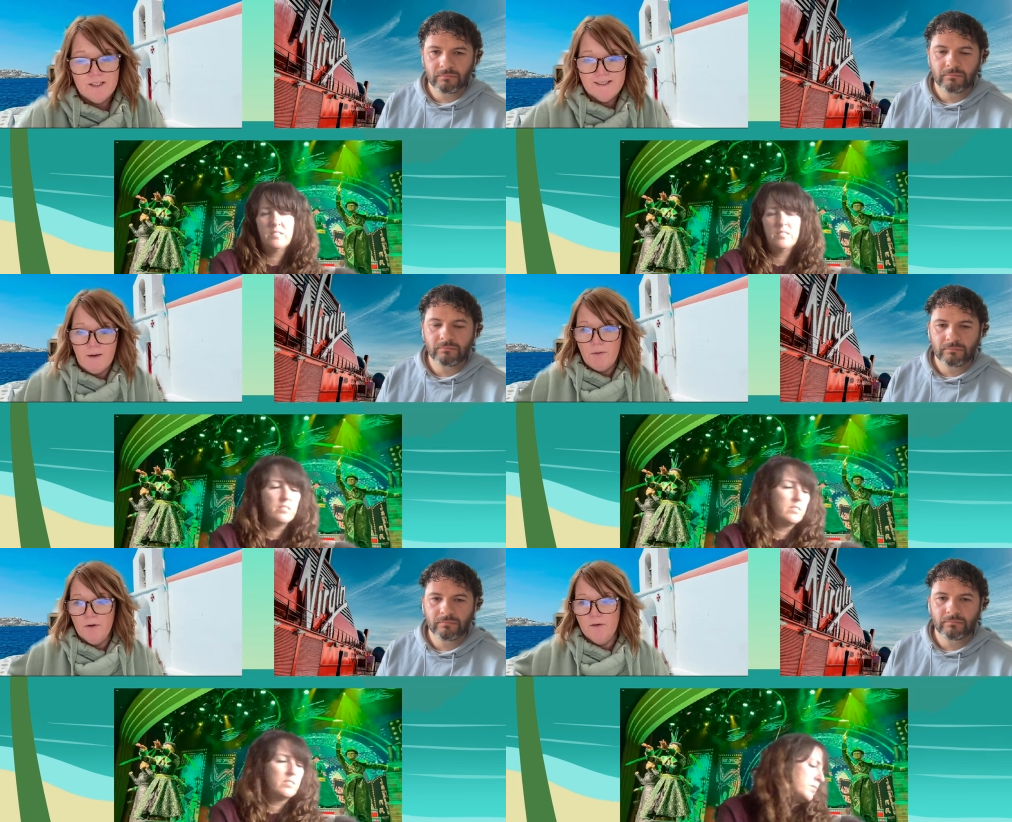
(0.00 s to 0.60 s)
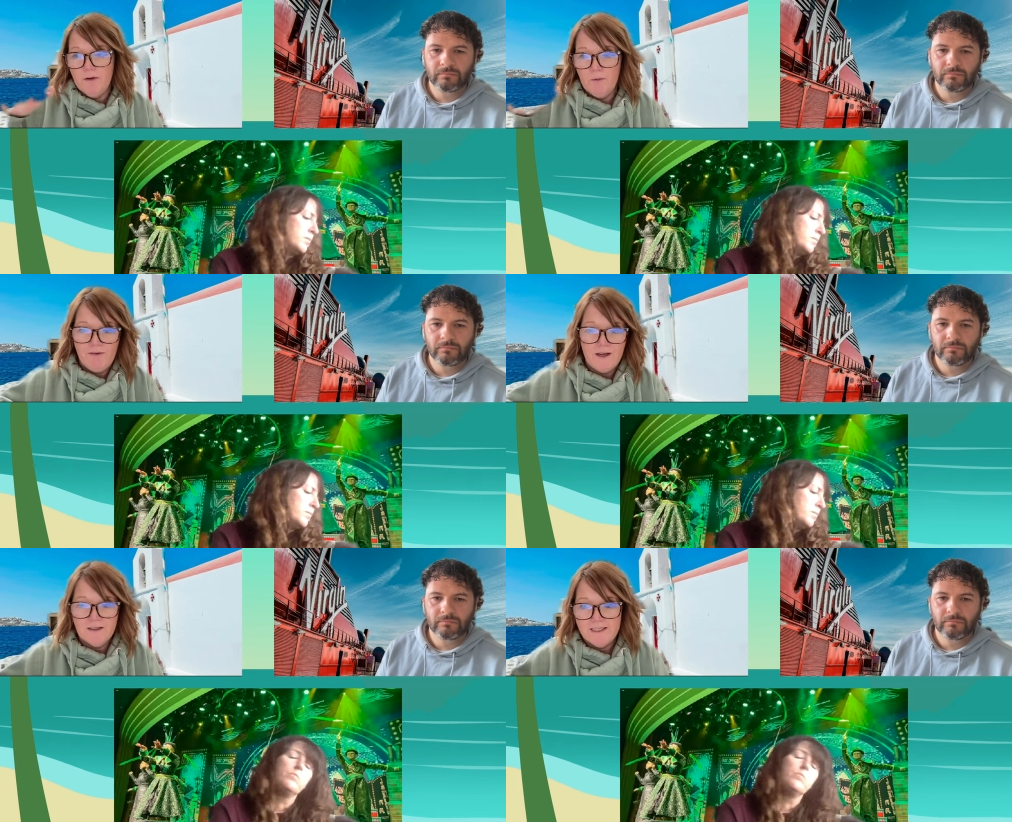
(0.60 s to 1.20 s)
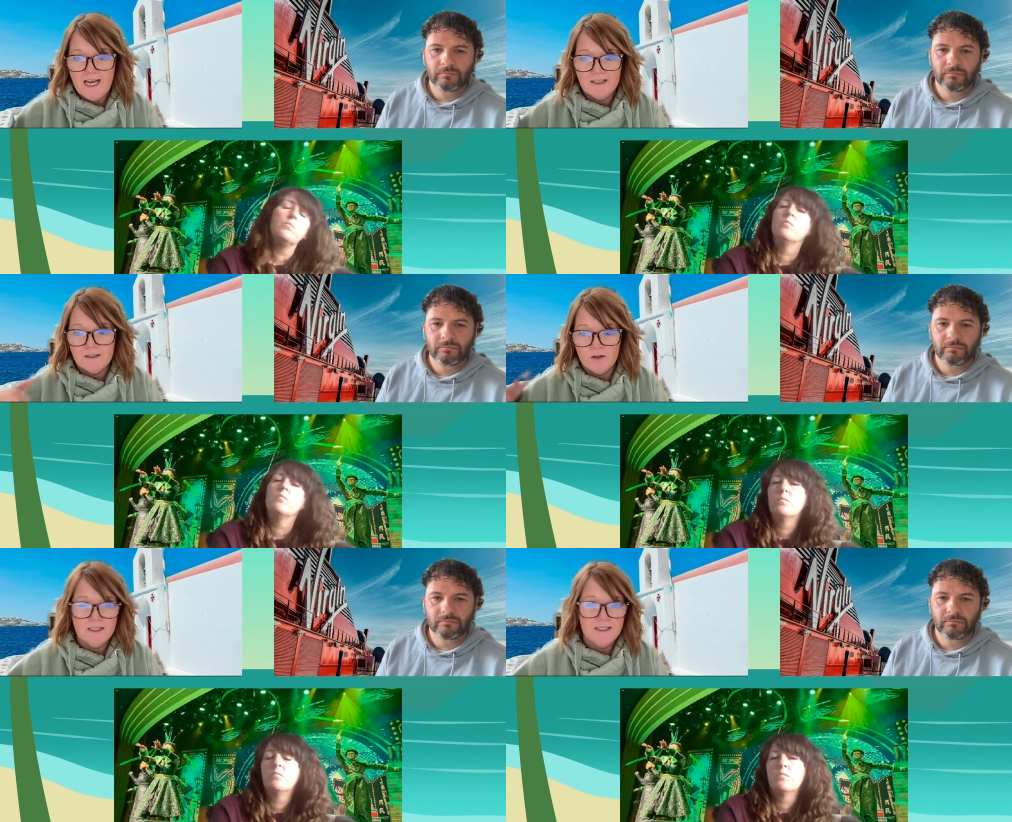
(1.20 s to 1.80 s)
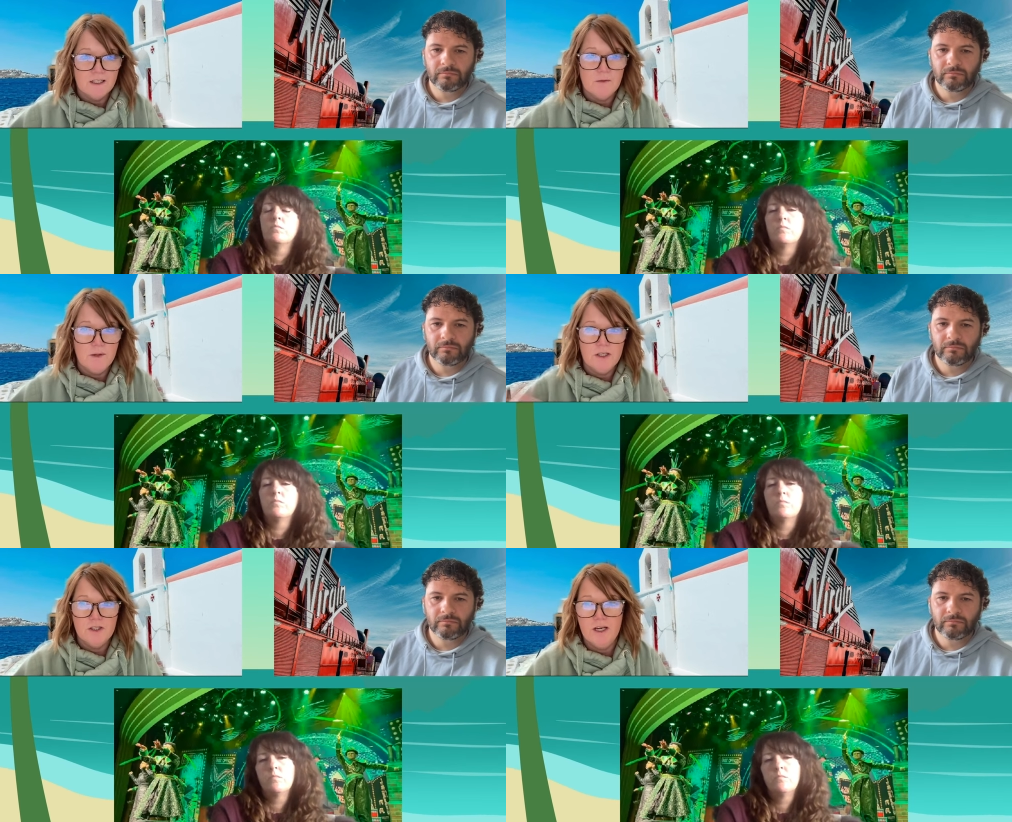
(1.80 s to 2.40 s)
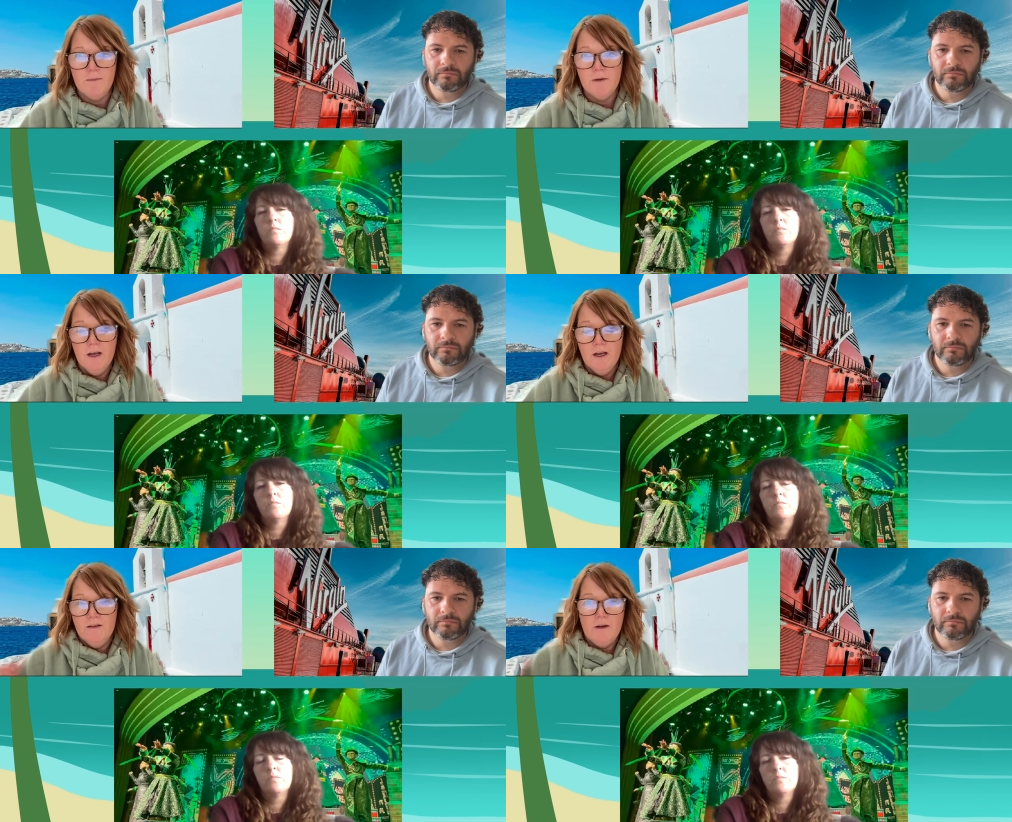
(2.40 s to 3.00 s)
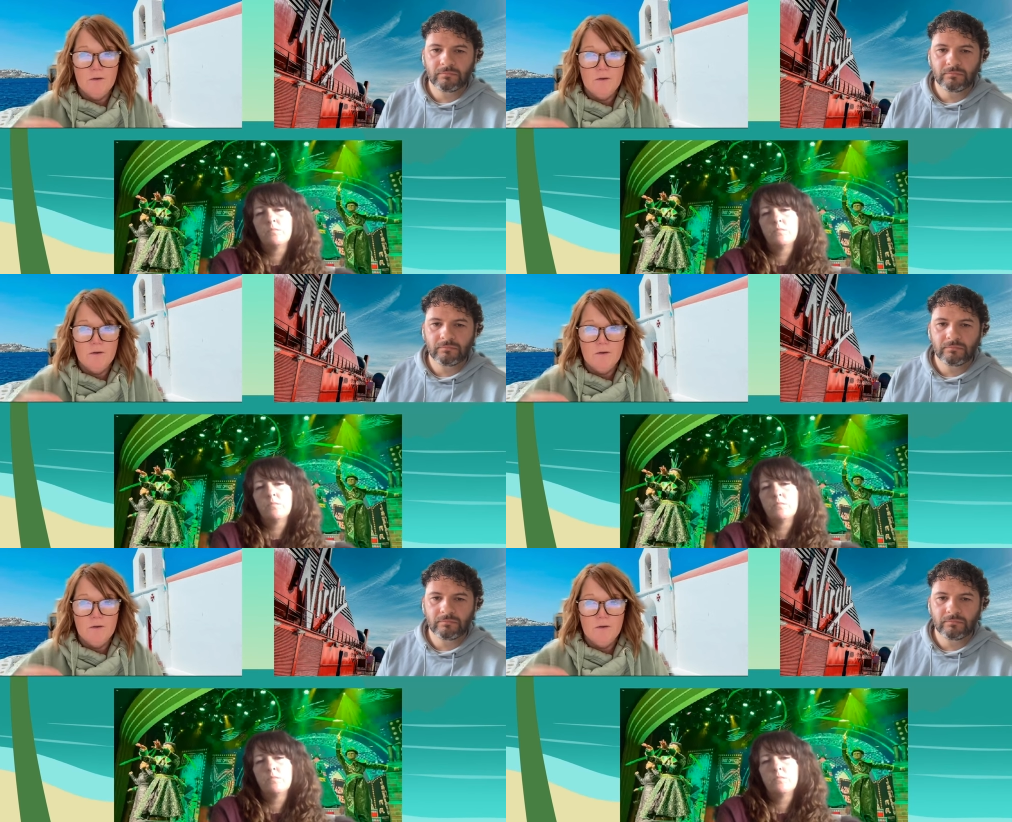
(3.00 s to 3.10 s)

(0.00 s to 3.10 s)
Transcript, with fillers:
Speaker 1: But we just sat up on that. We found decks because it's such a big ship.